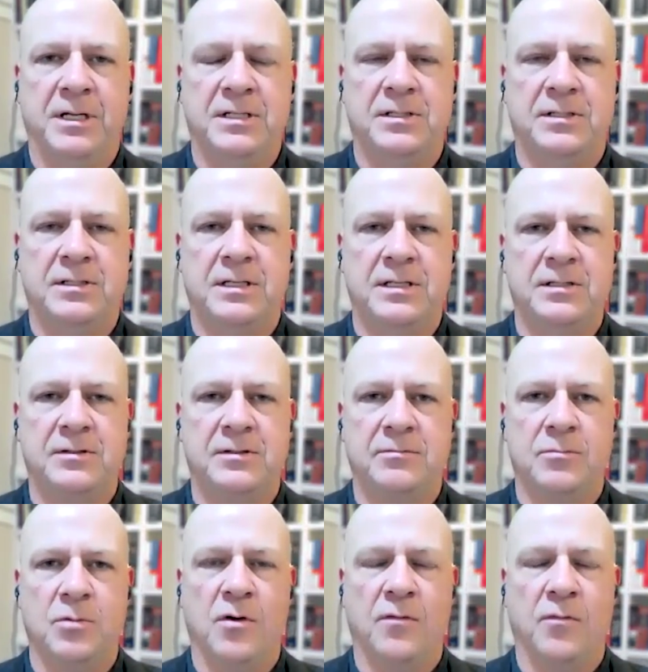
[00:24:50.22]
But he's
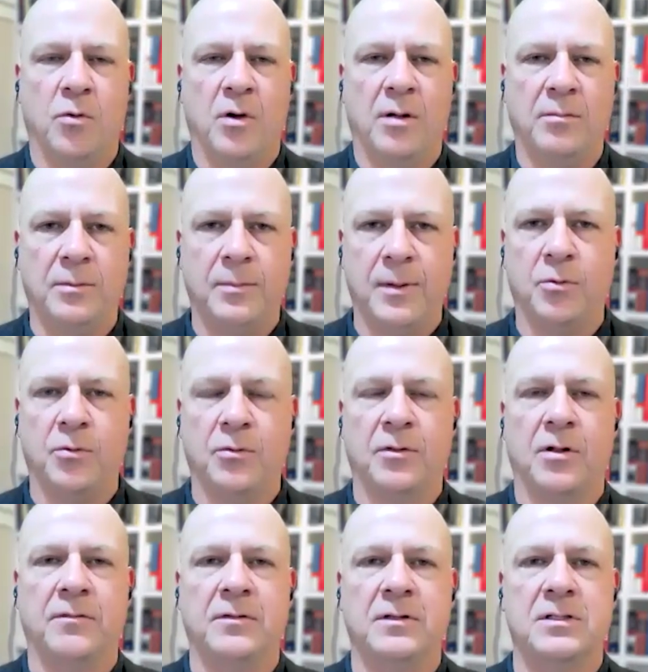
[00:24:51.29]
overwhelming people with
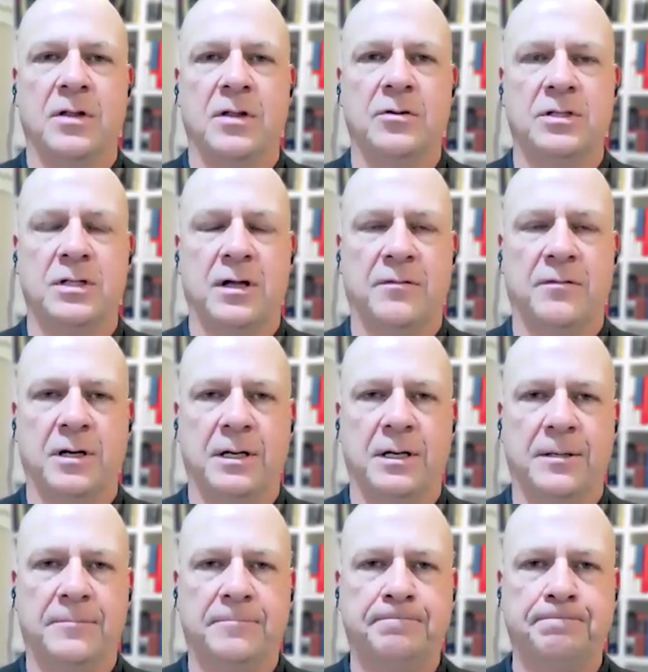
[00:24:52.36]
all this other stuff right
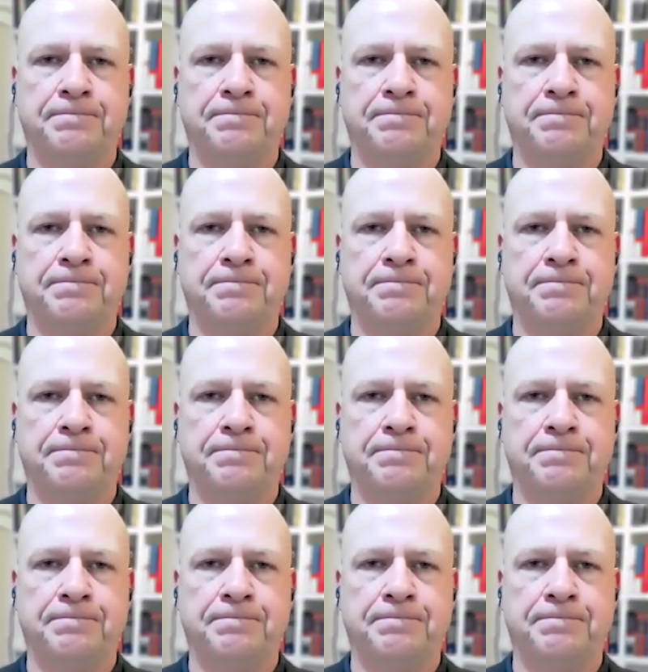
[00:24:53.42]
now.